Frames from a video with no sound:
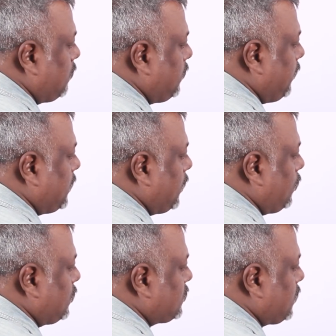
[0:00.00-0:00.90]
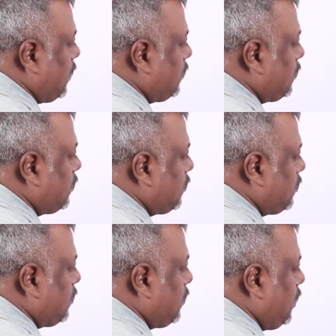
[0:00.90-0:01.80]
Maybe the road's turned,
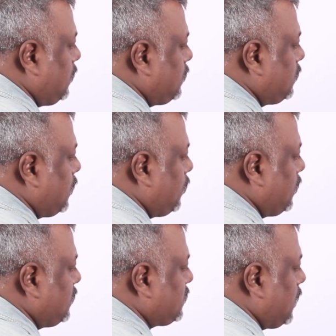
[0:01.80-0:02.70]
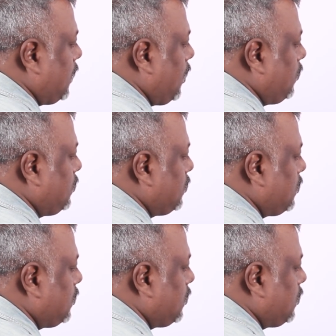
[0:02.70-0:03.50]
right? The road is turned out.